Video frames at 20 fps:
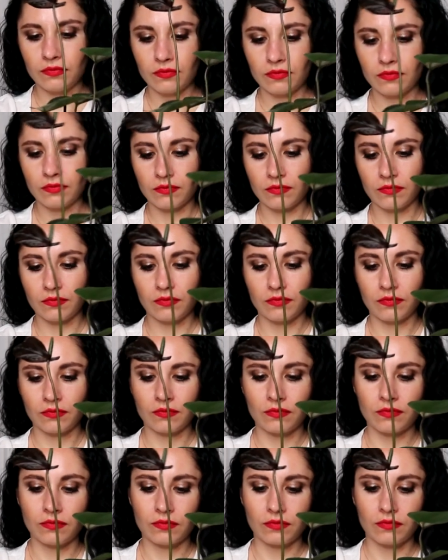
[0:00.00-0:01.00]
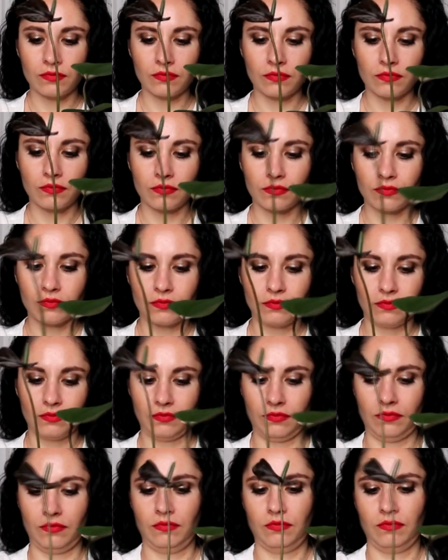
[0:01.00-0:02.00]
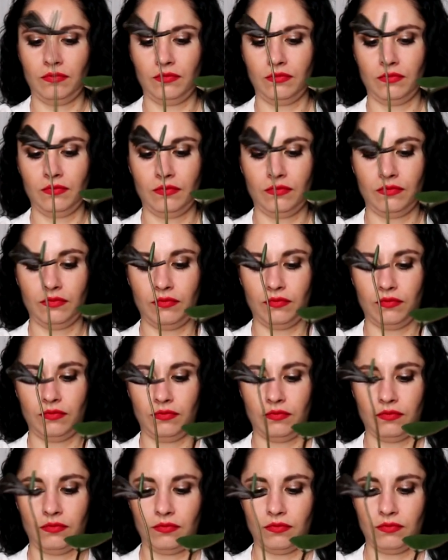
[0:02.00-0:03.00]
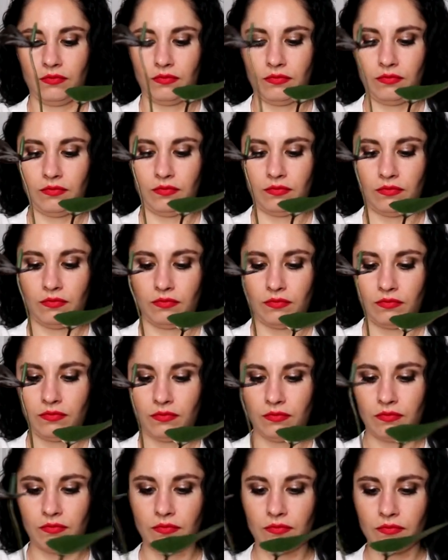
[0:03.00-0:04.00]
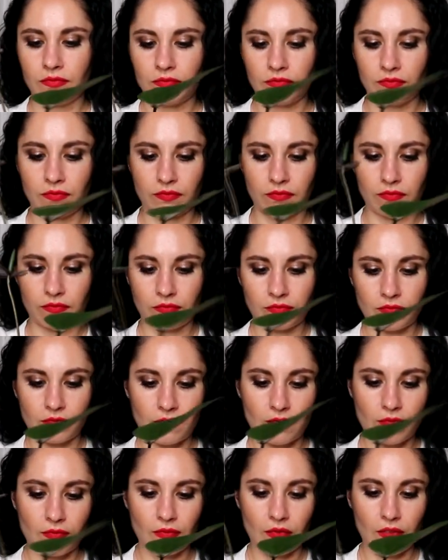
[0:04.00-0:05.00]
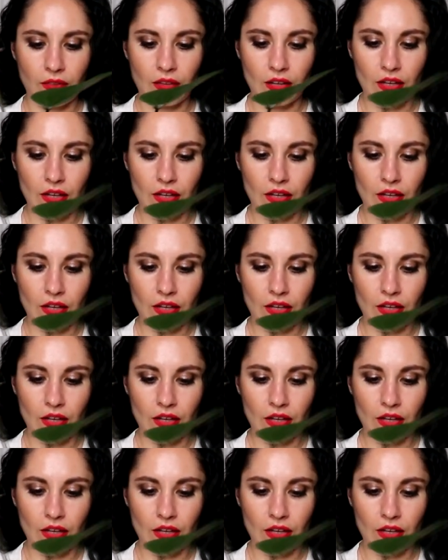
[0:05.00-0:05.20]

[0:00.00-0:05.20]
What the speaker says: (no one is talking)